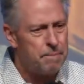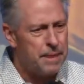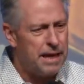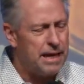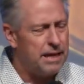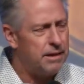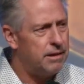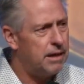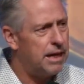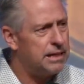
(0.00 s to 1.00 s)

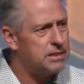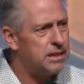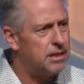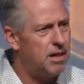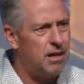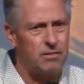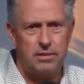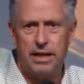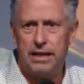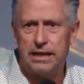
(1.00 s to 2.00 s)
And I said, Oh,
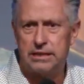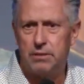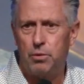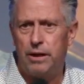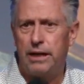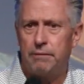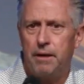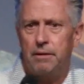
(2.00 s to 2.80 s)
Ted, I said, Well, hey,